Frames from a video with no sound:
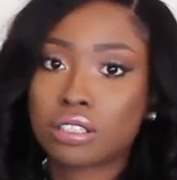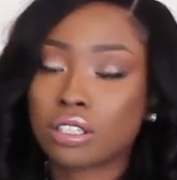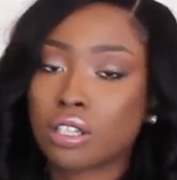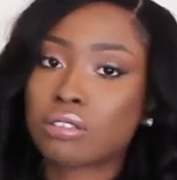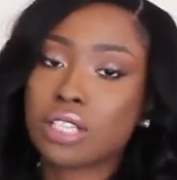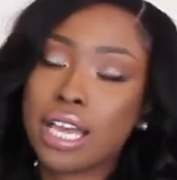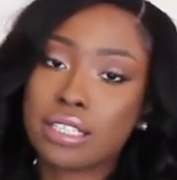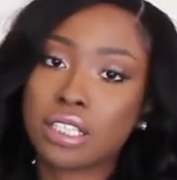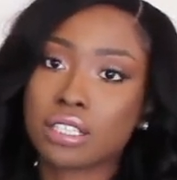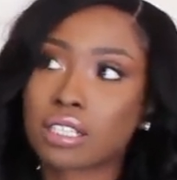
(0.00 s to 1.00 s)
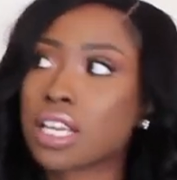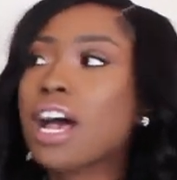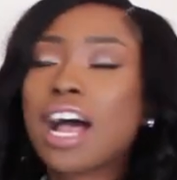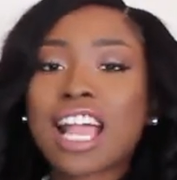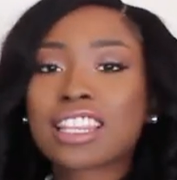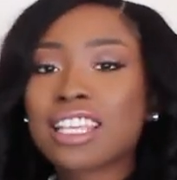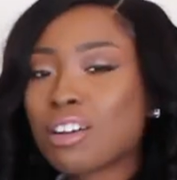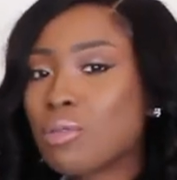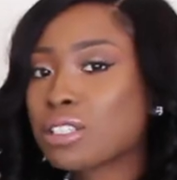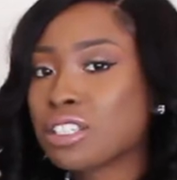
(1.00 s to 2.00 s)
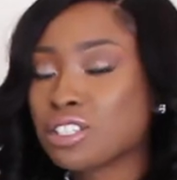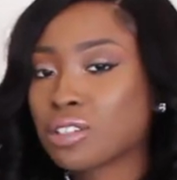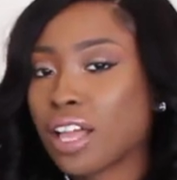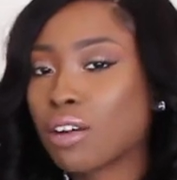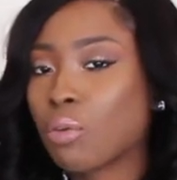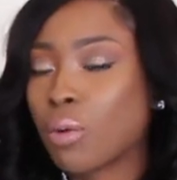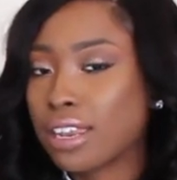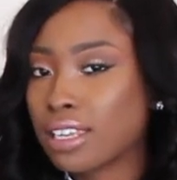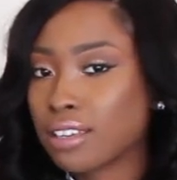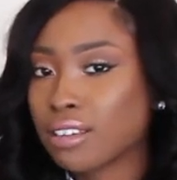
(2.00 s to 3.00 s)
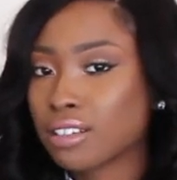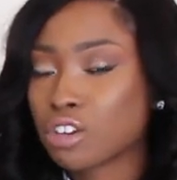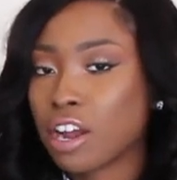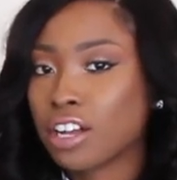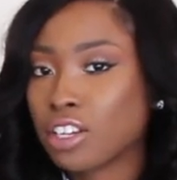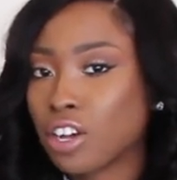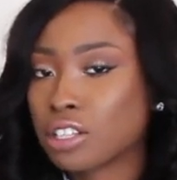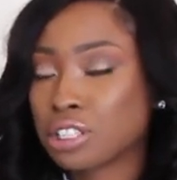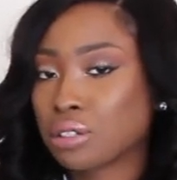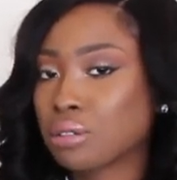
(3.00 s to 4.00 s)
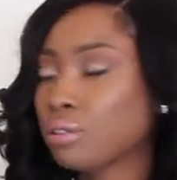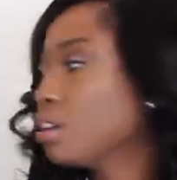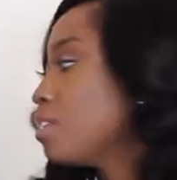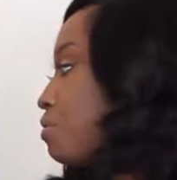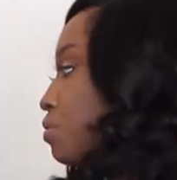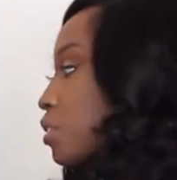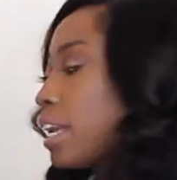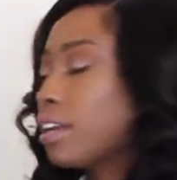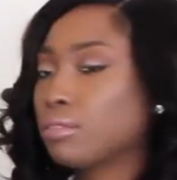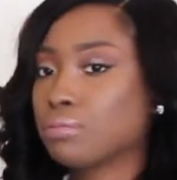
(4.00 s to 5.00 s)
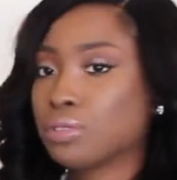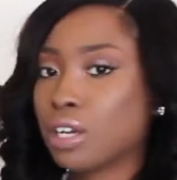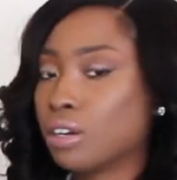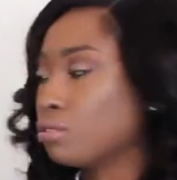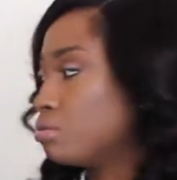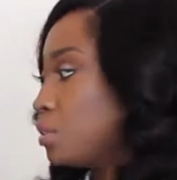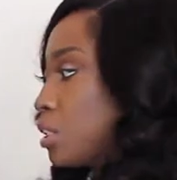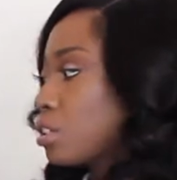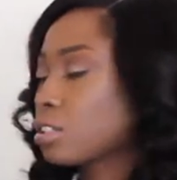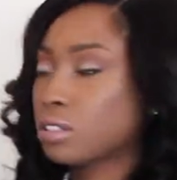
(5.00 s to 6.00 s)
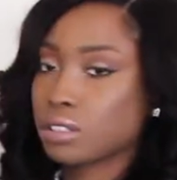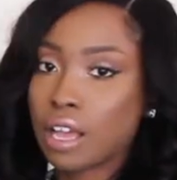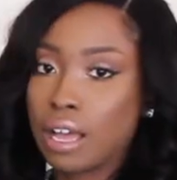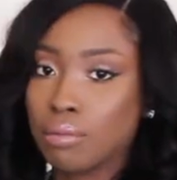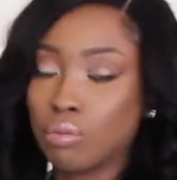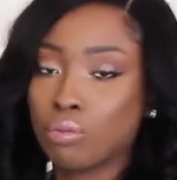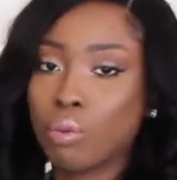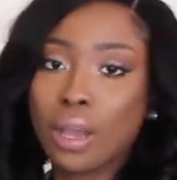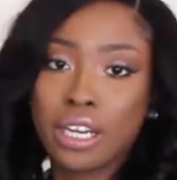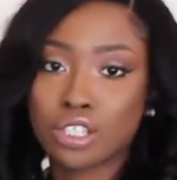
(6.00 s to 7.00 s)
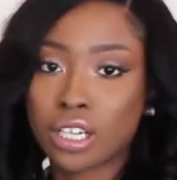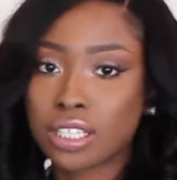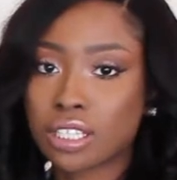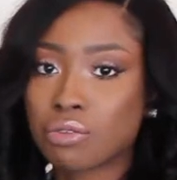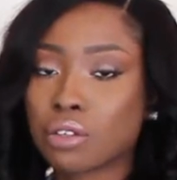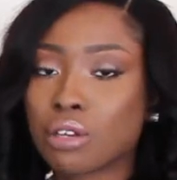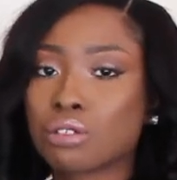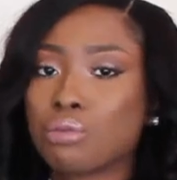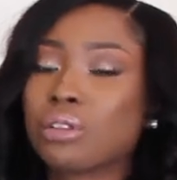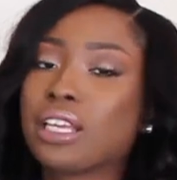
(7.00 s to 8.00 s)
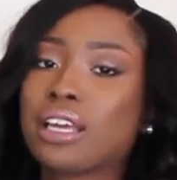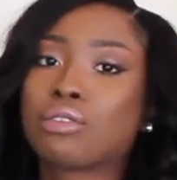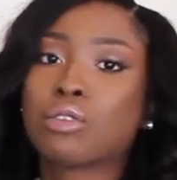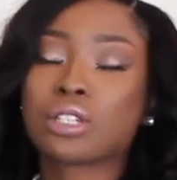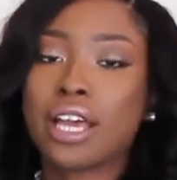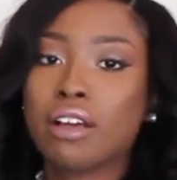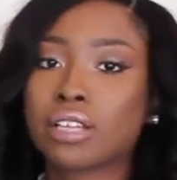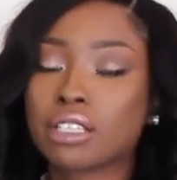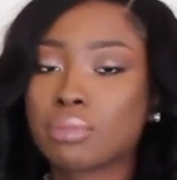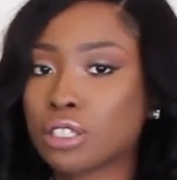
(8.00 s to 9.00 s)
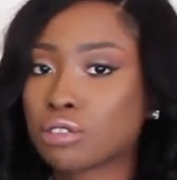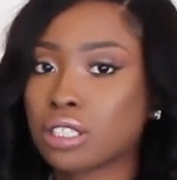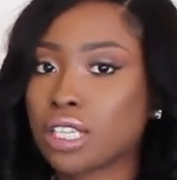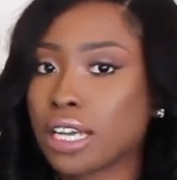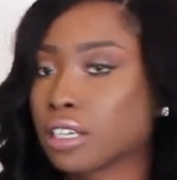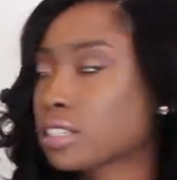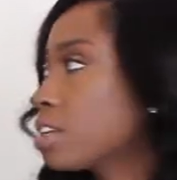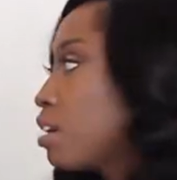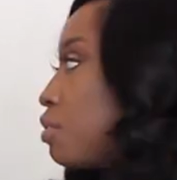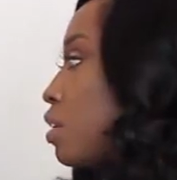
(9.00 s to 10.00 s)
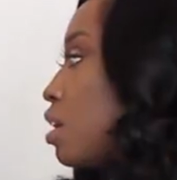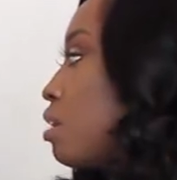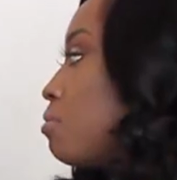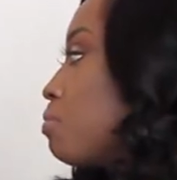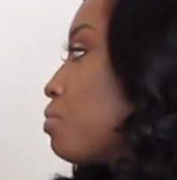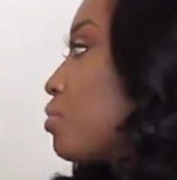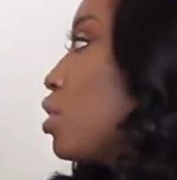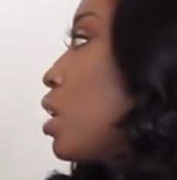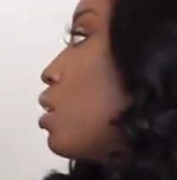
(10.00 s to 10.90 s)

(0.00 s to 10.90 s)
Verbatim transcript: the clothes at Dillard's. I think I want to do like a wedding try on haul too, for like, you know, Dillard's um, wedding dresses for those who really can't afford to have like special designer stuff, you